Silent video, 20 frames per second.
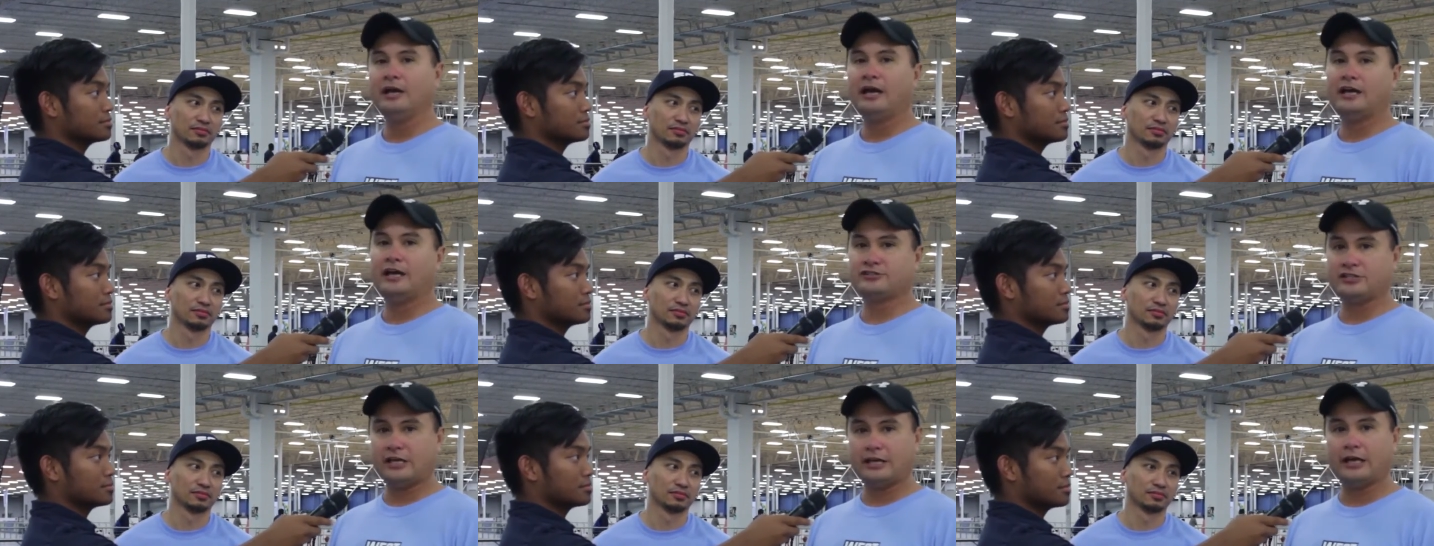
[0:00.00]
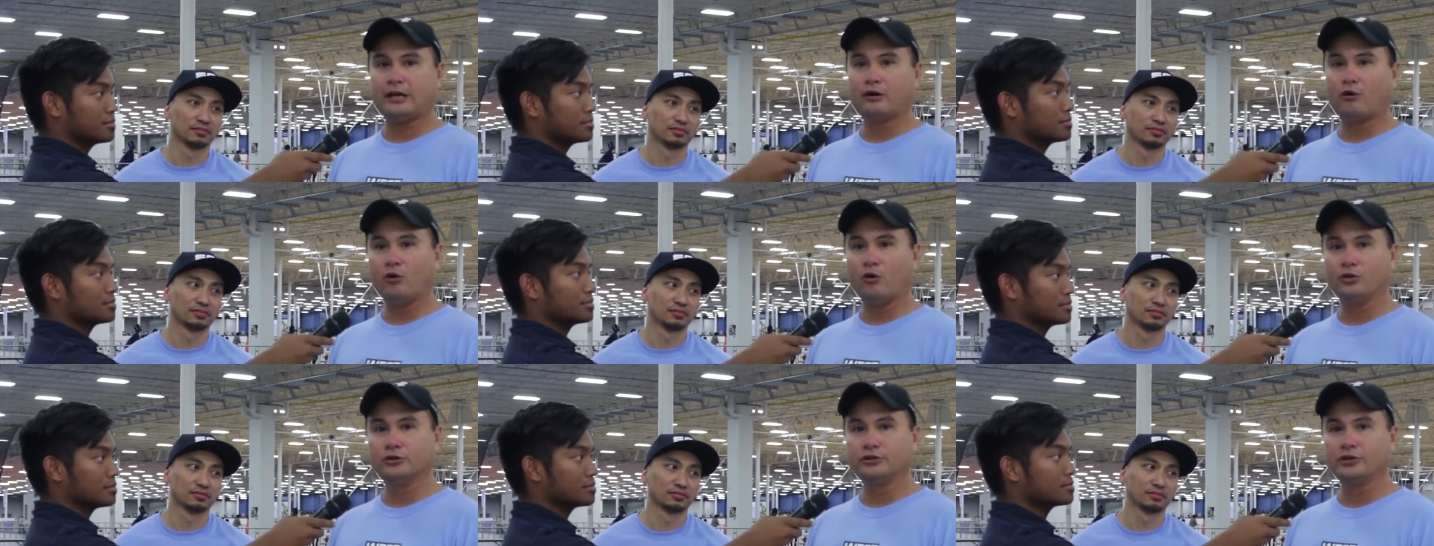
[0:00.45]
Speaker 1: as they get
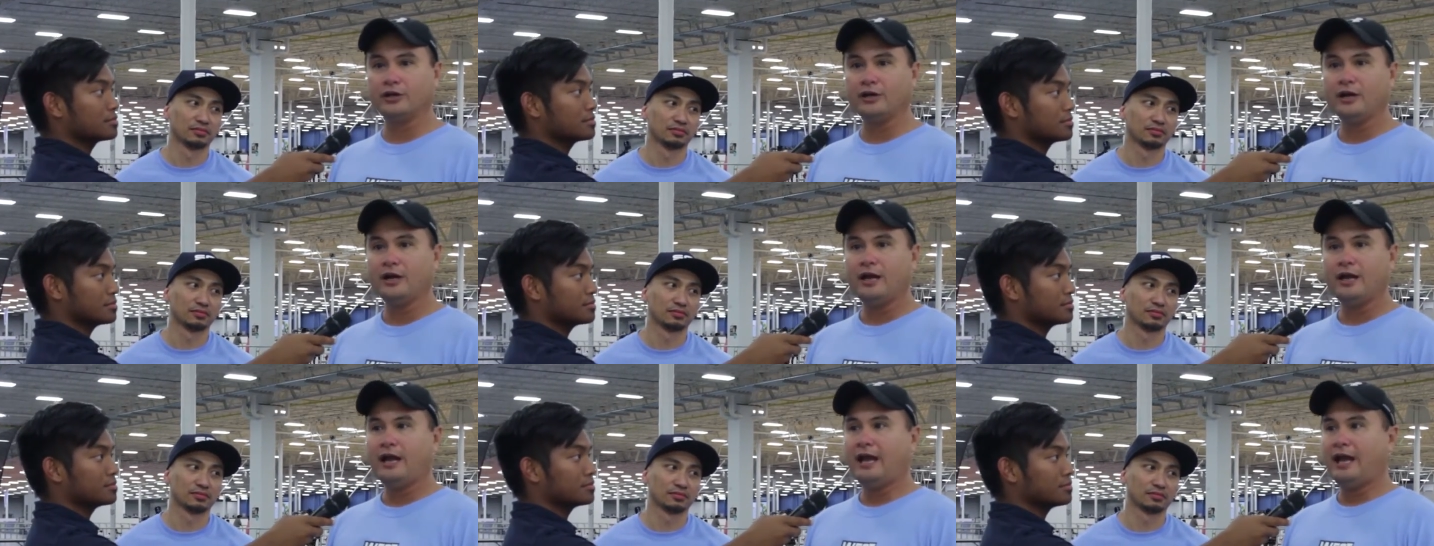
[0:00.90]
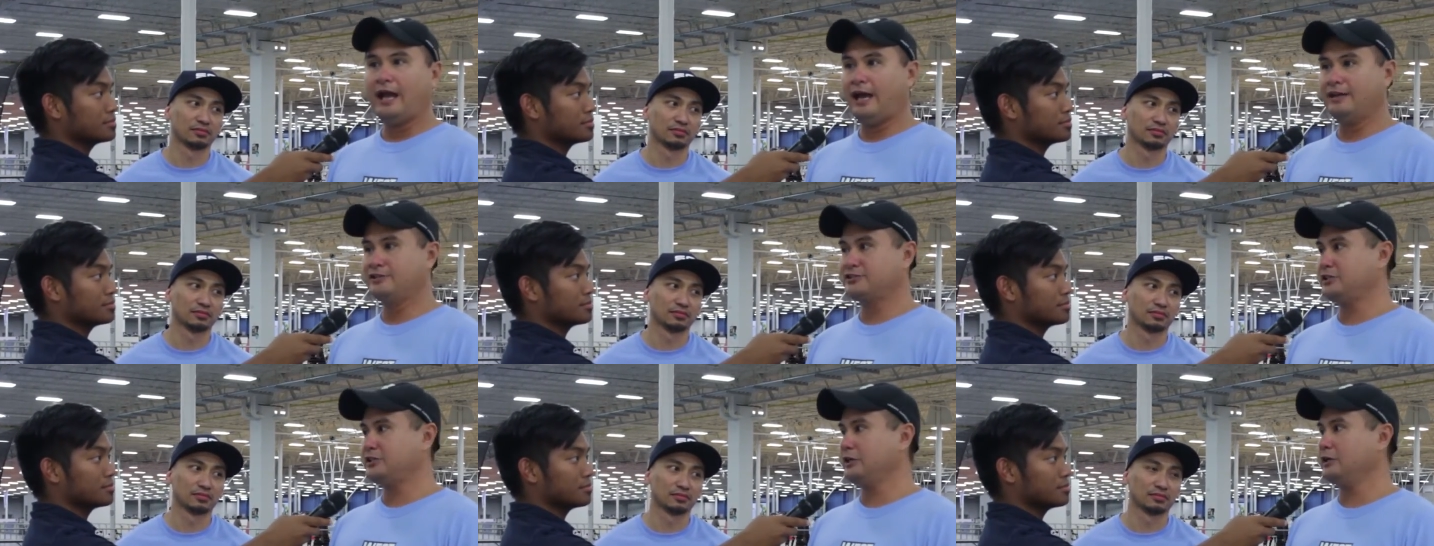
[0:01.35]
older
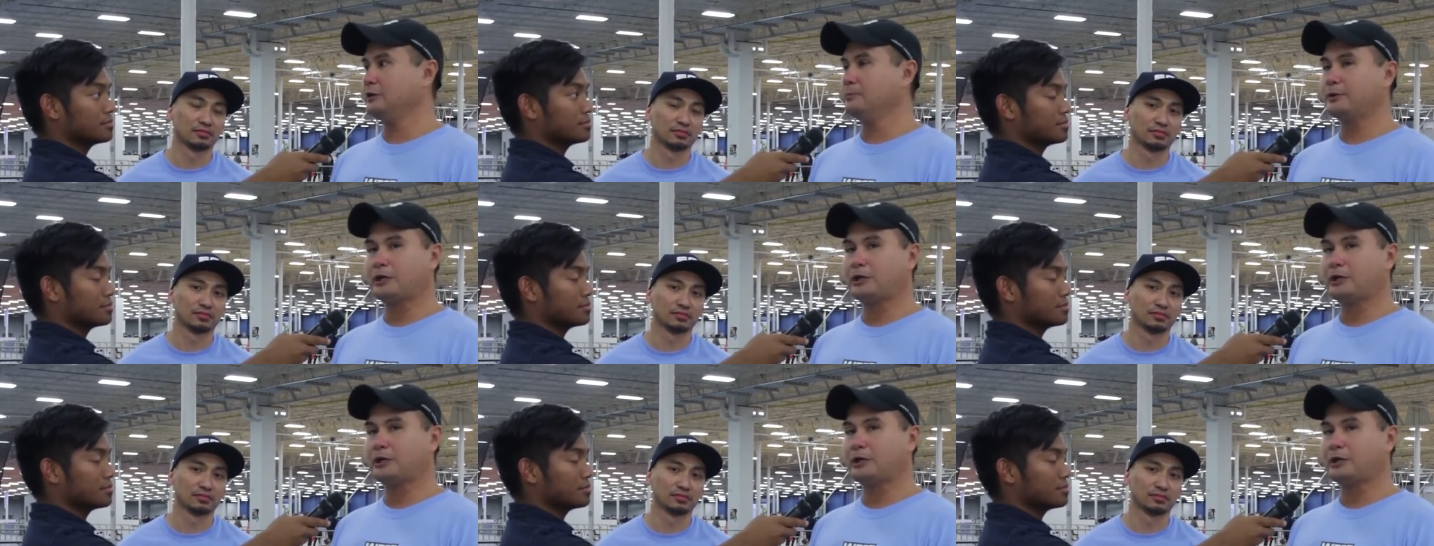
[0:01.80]
and seeing them